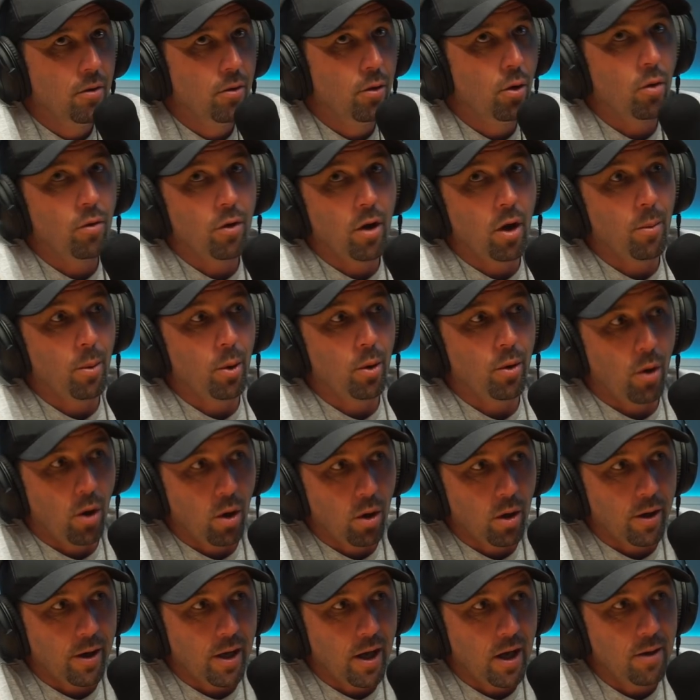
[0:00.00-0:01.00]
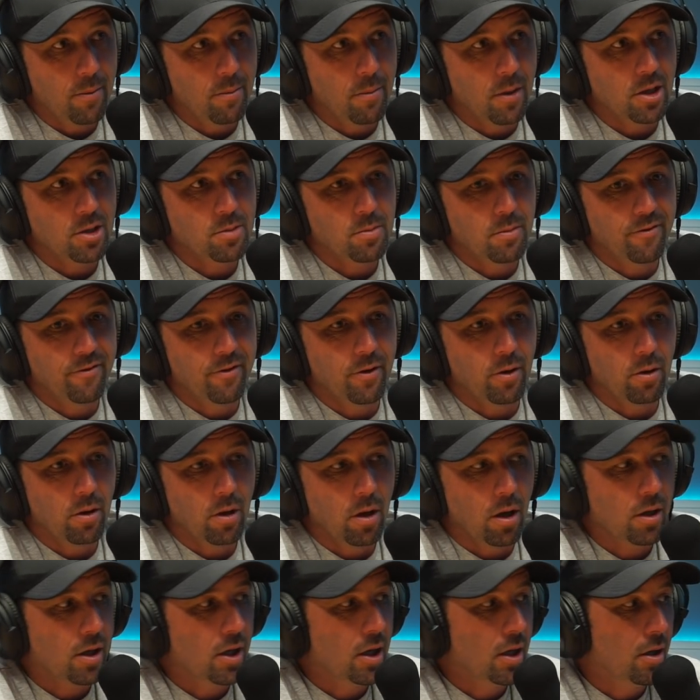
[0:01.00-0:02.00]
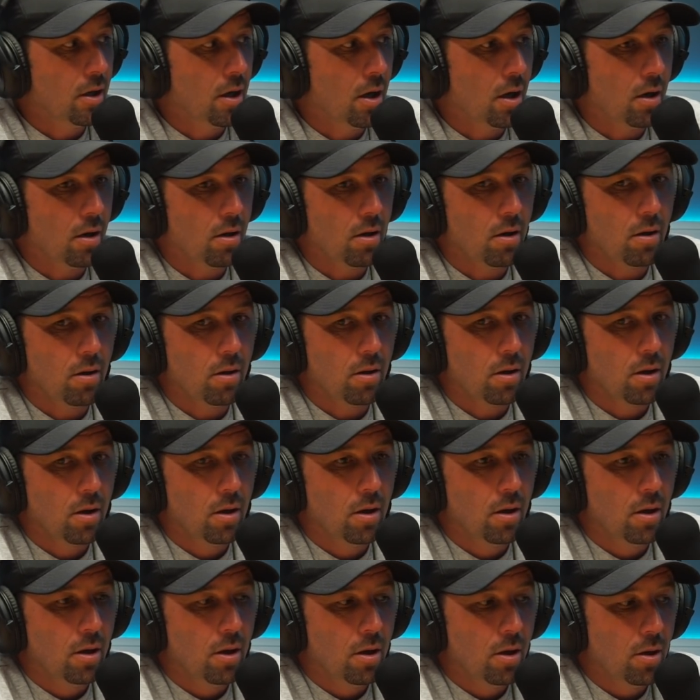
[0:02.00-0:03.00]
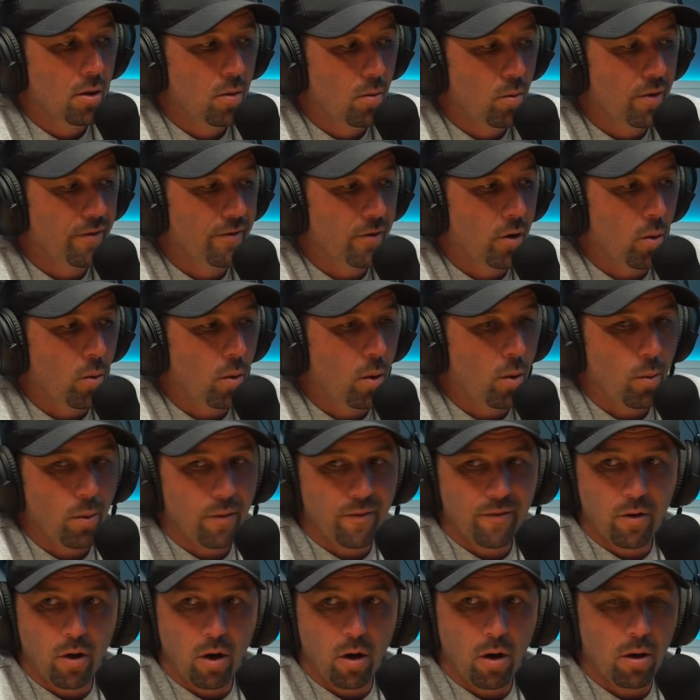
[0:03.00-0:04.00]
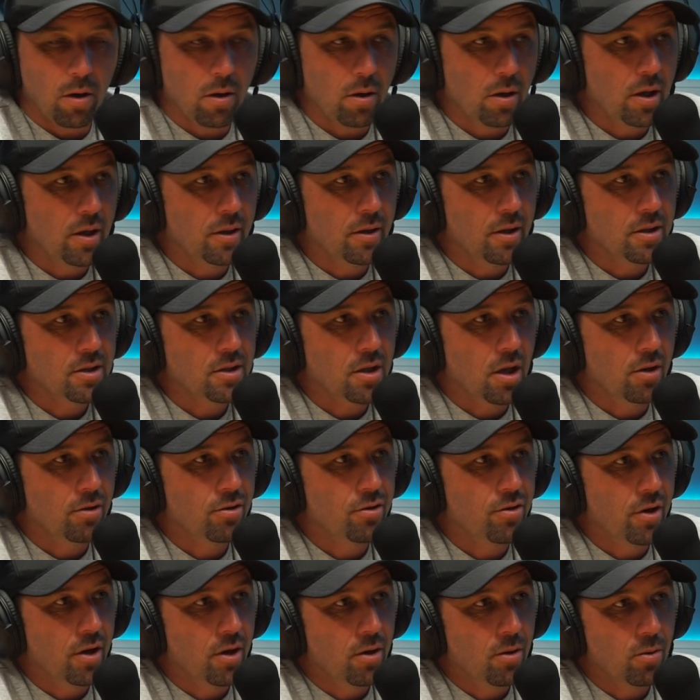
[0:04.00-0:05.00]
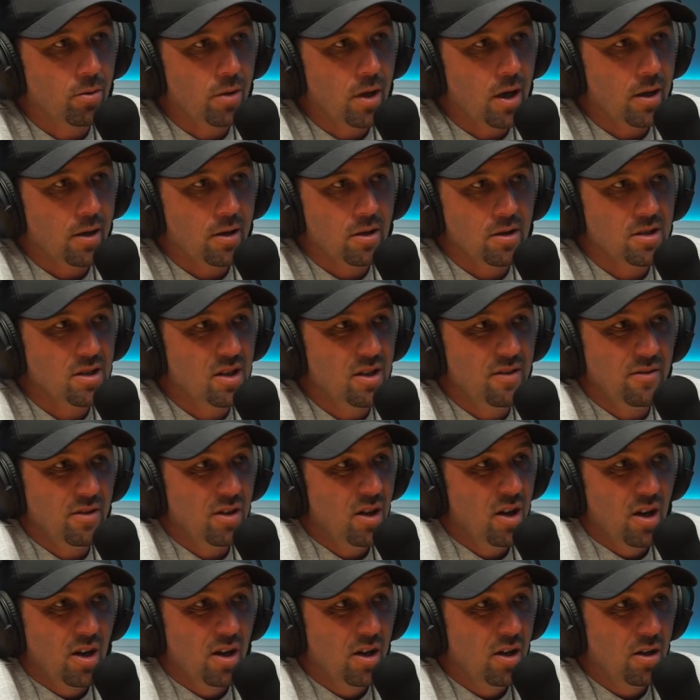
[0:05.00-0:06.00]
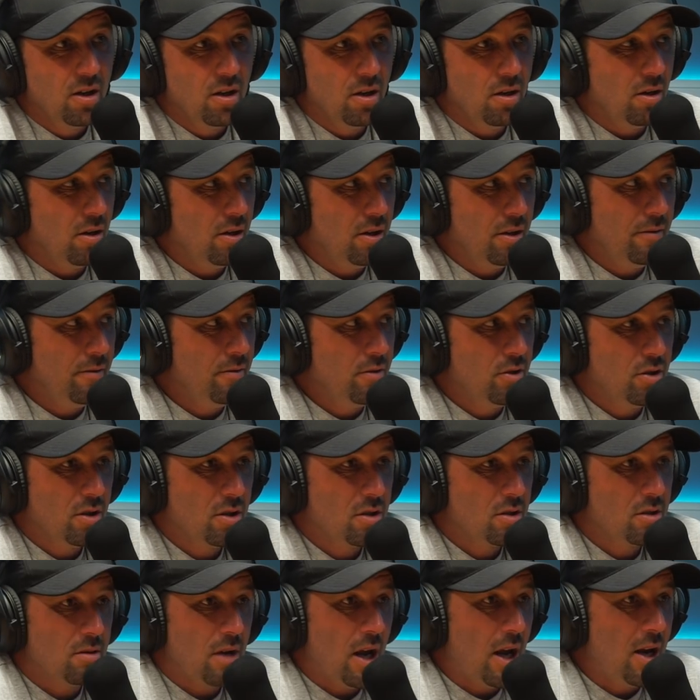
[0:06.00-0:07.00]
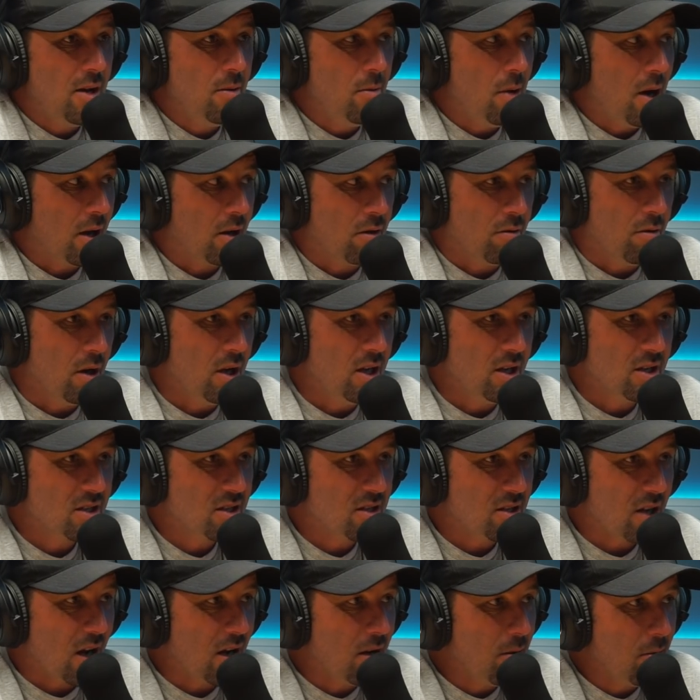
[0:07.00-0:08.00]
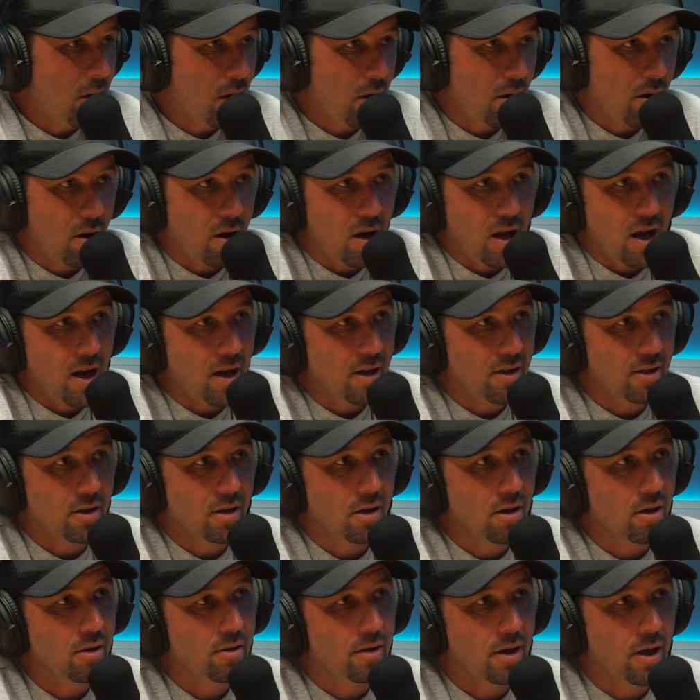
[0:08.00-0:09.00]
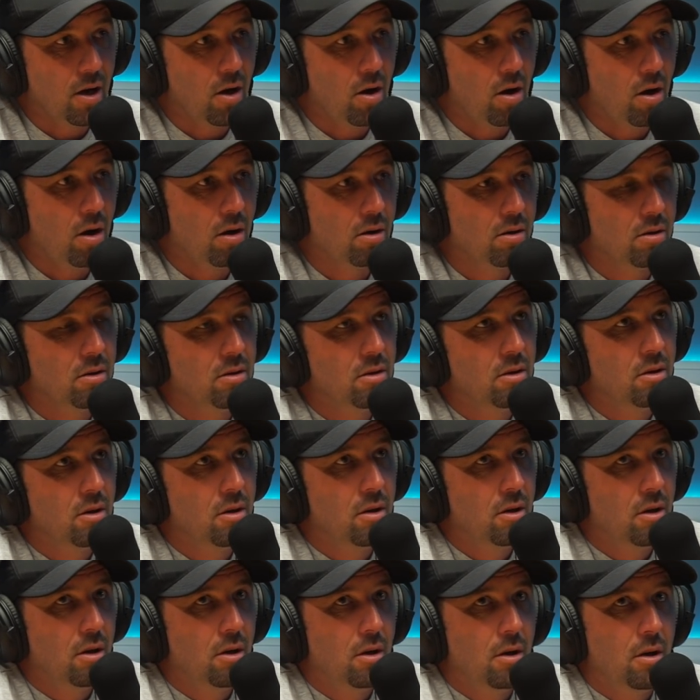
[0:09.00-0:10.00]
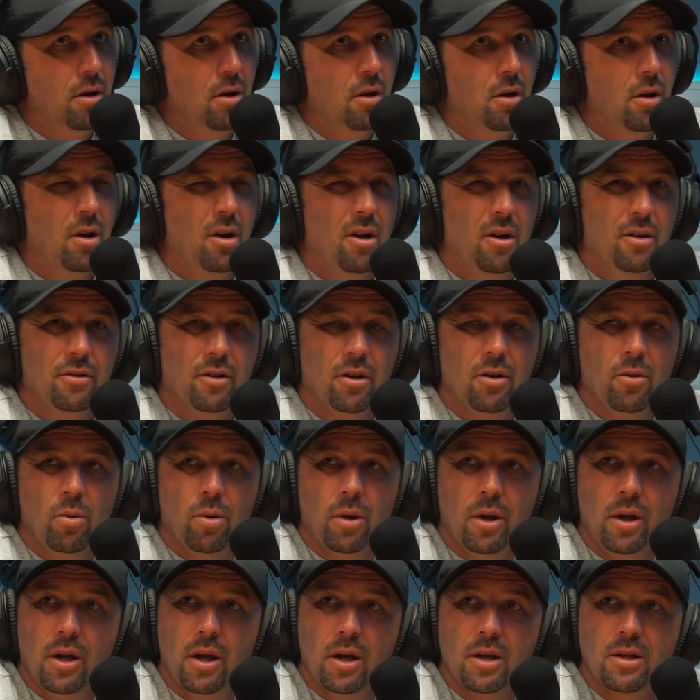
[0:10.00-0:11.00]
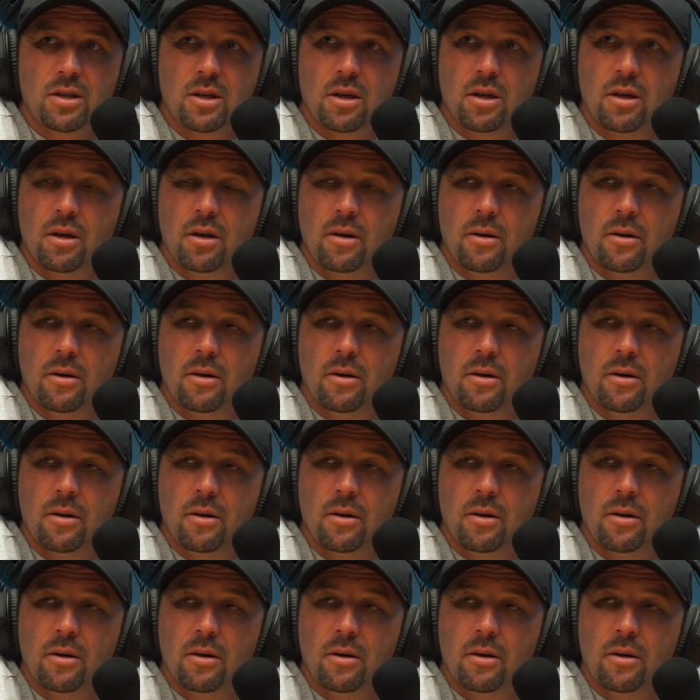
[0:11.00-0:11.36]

Not that I'm on holiday. It makes me feel lucky that we've got what we've got in this yeah. country and all that. Because you know, even just anywhere, Greece, anywhere like that, you know, yeah. they are. Don't know what it is.